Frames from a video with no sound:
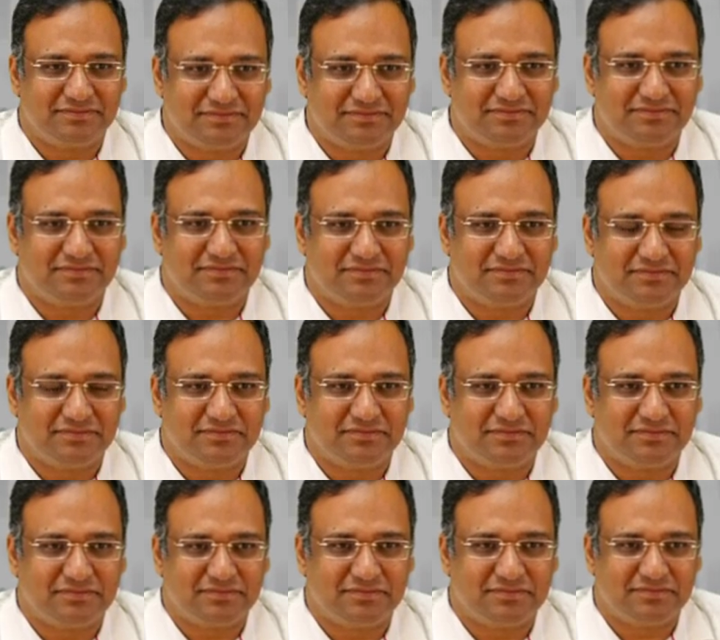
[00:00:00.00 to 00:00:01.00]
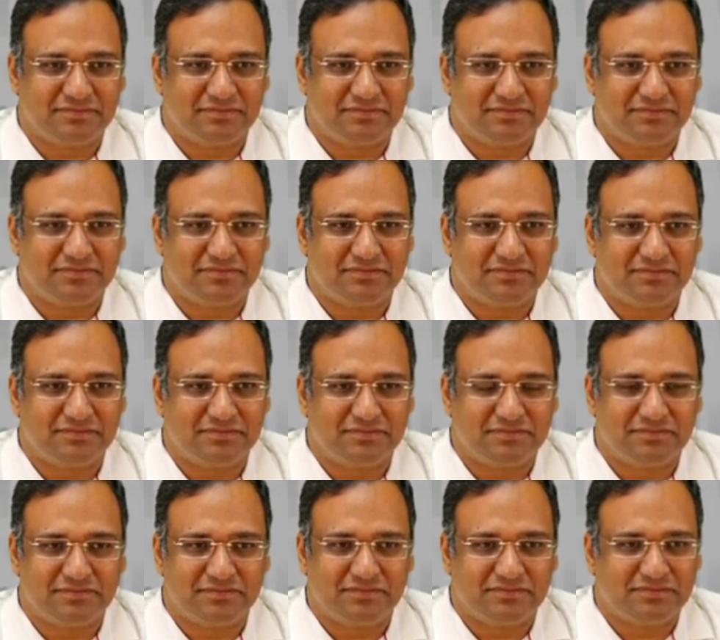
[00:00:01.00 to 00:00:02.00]

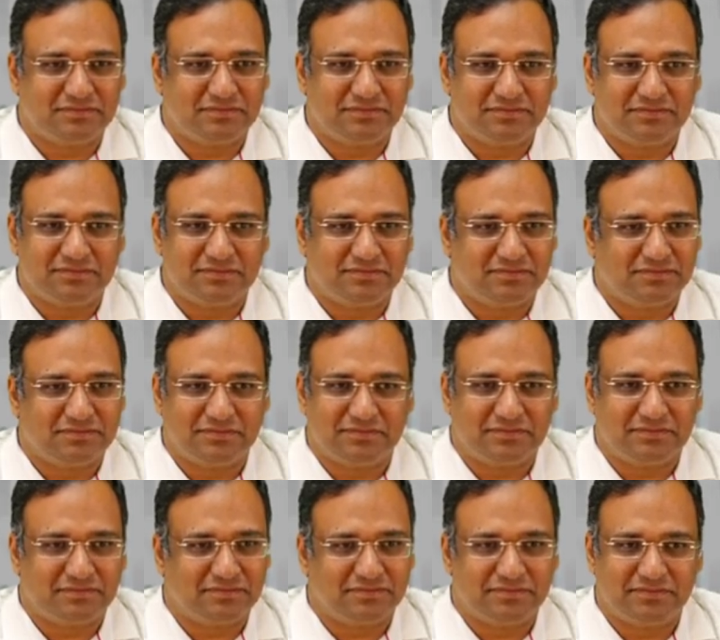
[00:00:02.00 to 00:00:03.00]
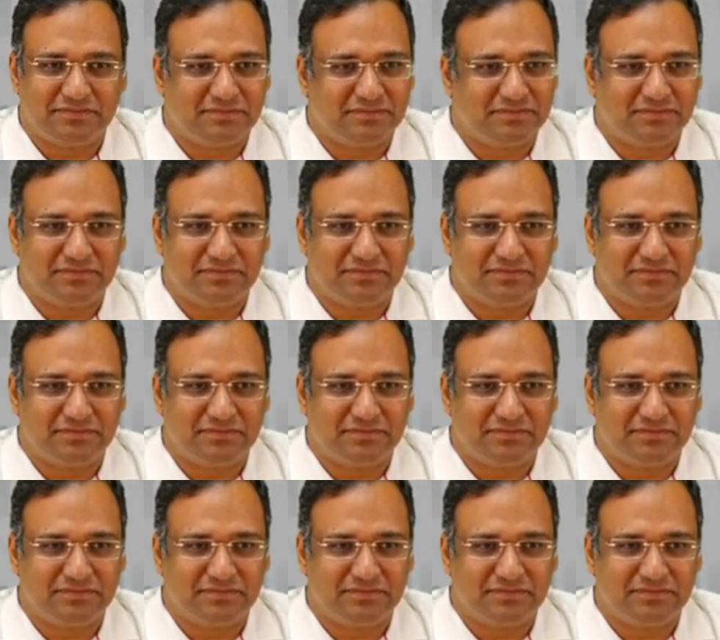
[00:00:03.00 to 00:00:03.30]
The person shown says nothing.